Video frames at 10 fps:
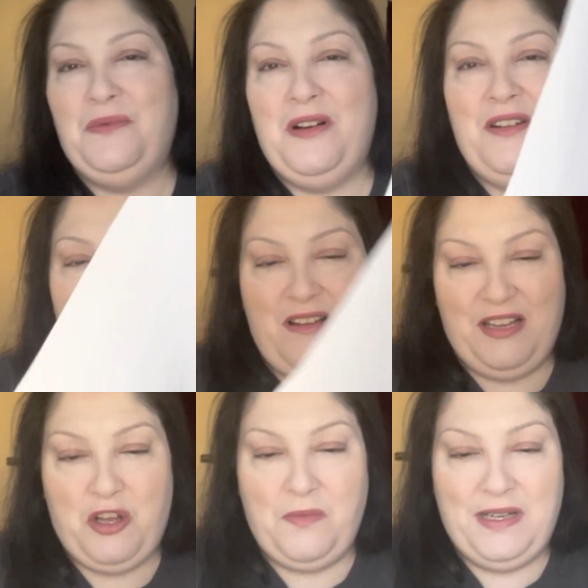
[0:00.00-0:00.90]
one
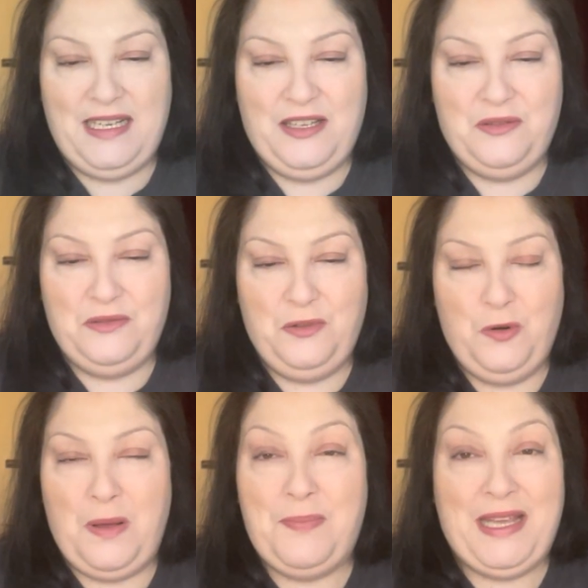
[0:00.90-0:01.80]
I commonly
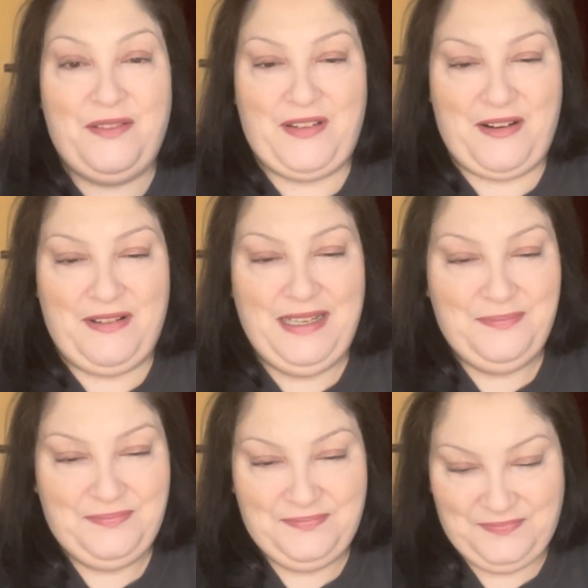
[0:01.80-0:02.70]
call Pink
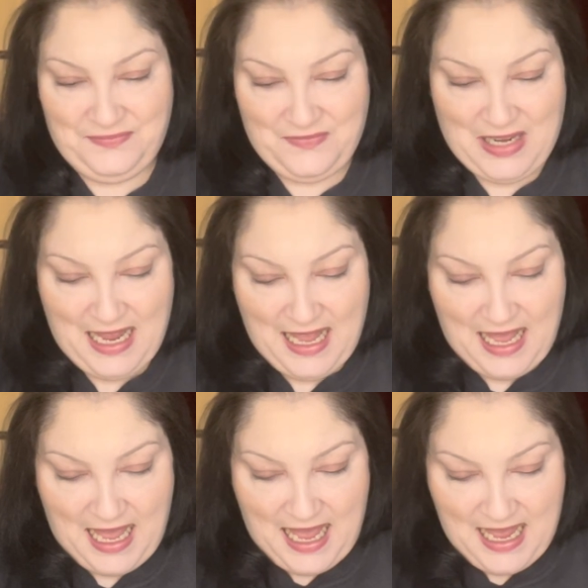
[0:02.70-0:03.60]
Fairy.
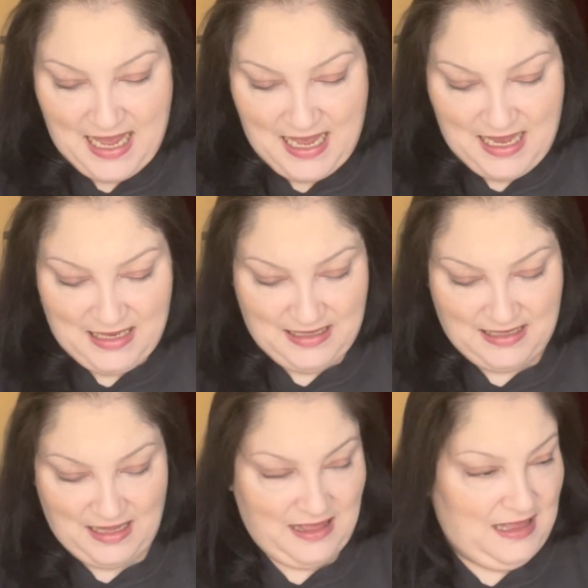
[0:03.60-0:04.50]

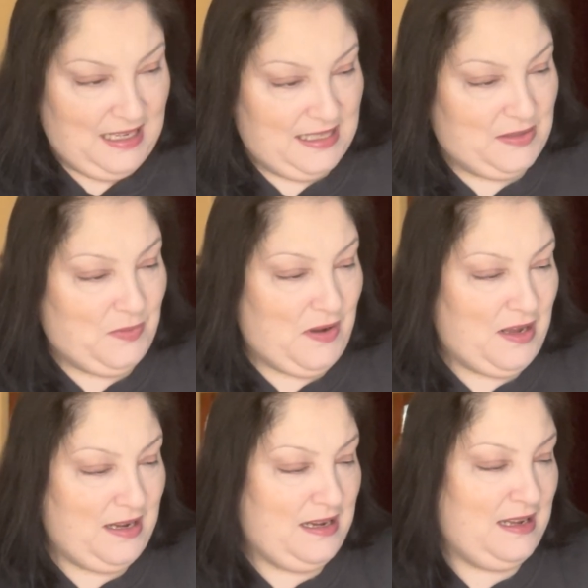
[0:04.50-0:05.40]
And this
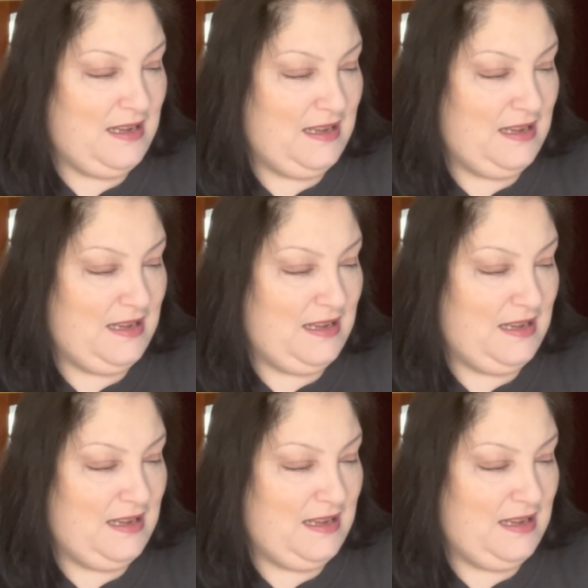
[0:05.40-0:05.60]
one,